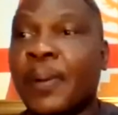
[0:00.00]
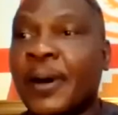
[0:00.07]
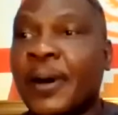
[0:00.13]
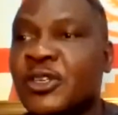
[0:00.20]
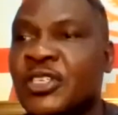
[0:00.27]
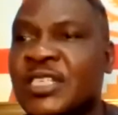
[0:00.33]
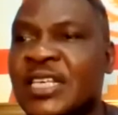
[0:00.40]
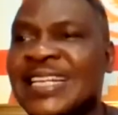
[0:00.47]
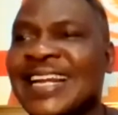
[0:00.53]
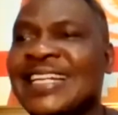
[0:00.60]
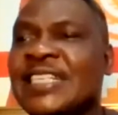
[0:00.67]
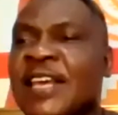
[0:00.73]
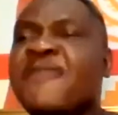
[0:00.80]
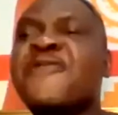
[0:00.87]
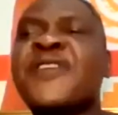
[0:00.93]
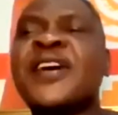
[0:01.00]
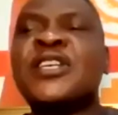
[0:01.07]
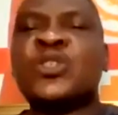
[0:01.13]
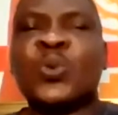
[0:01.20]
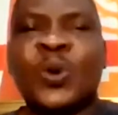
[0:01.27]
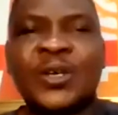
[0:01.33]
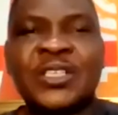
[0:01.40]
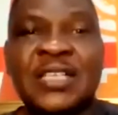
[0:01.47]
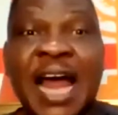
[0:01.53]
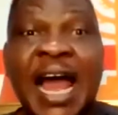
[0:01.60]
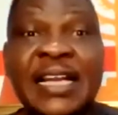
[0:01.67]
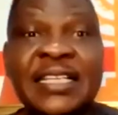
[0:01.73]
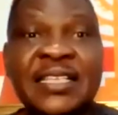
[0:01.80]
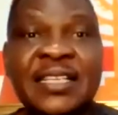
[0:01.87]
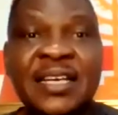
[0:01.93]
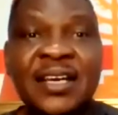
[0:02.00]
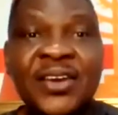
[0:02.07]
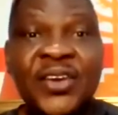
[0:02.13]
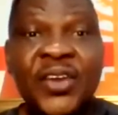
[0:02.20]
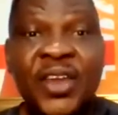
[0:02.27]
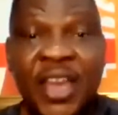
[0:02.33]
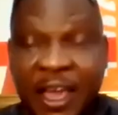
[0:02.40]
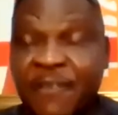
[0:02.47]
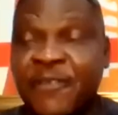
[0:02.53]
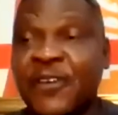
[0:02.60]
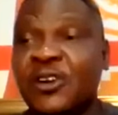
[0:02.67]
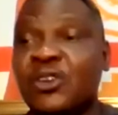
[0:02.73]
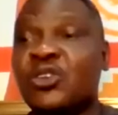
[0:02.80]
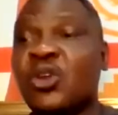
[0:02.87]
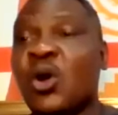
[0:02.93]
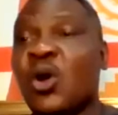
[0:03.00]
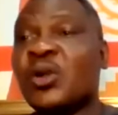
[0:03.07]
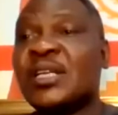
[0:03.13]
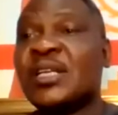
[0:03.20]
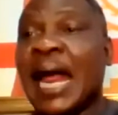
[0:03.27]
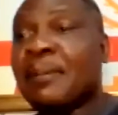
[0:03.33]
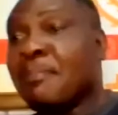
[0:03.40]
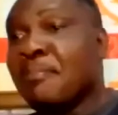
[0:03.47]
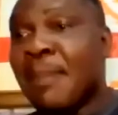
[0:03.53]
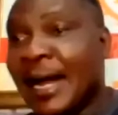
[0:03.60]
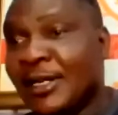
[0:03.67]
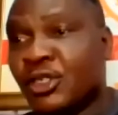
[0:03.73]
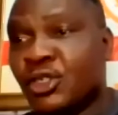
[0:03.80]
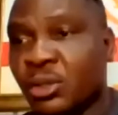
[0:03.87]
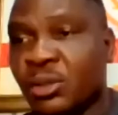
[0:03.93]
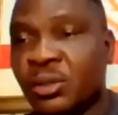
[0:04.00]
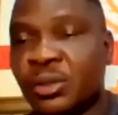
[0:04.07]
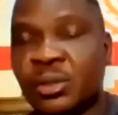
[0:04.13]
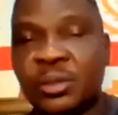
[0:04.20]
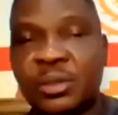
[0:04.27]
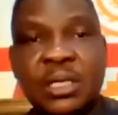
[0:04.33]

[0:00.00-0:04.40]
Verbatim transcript: But you see, the difference was that even though that mantle